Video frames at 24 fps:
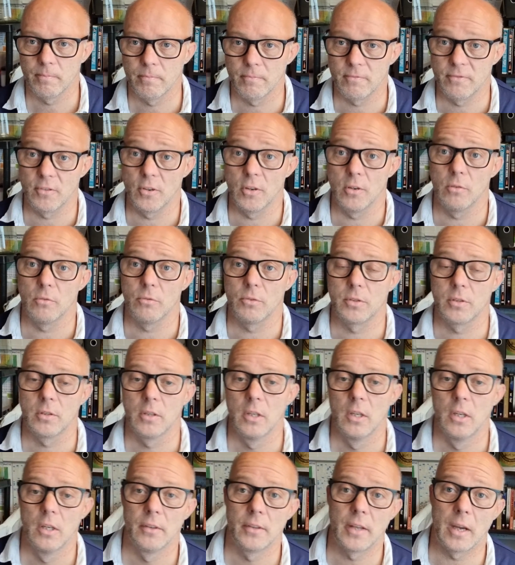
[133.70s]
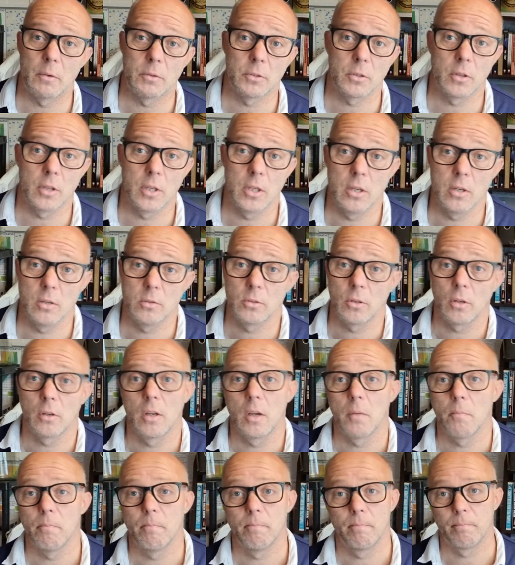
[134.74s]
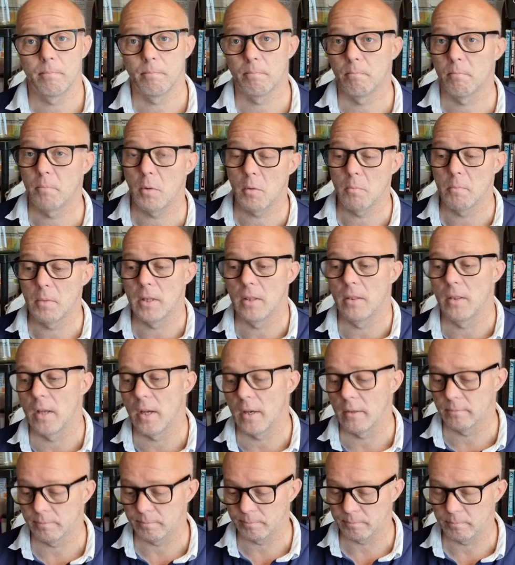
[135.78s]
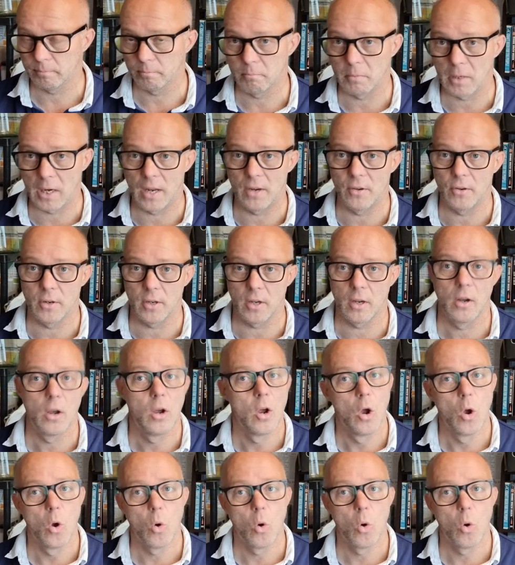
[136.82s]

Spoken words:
fruits that I was going to use, going to put them in the blender,